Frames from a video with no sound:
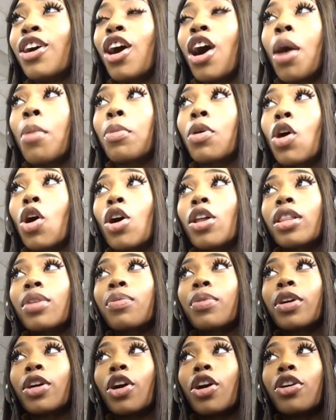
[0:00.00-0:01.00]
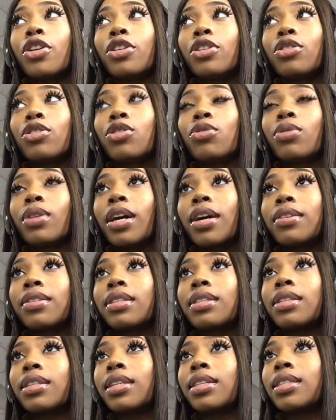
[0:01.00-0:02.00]
I'm calling regarding your two thousand
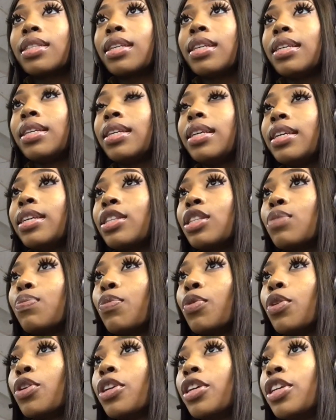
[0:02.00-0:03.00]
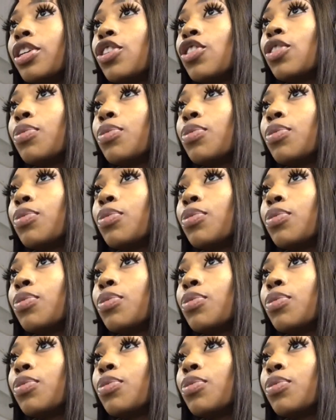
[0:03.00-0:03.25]
sixteen Kia Sportage